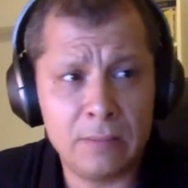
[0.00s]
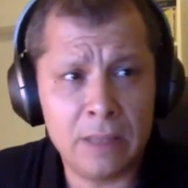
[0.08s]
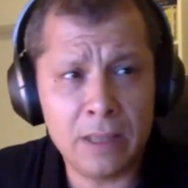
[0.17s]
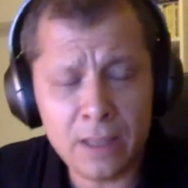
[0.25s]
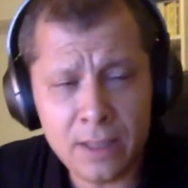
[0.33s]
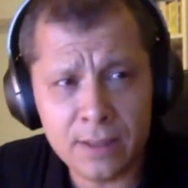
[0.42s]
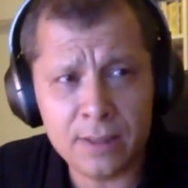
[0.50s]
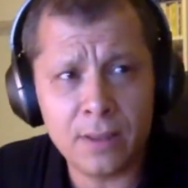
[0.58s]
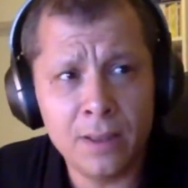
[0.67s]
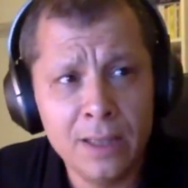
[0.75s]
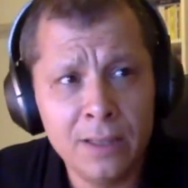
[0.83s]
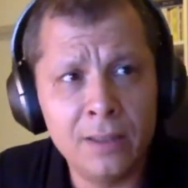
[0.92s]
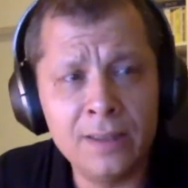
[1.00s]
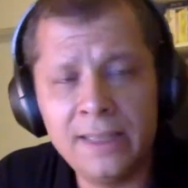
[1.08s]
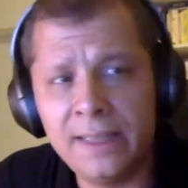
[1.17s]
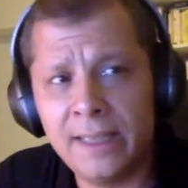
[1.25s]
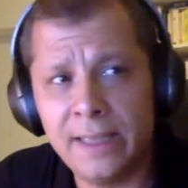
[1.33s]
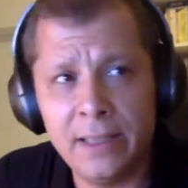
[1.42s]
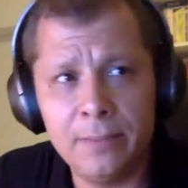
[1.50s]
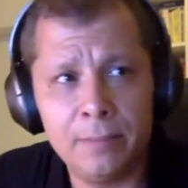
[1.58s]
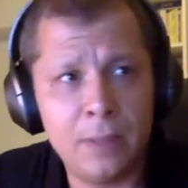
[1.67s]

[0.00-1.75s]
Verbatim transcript: at least a little decade.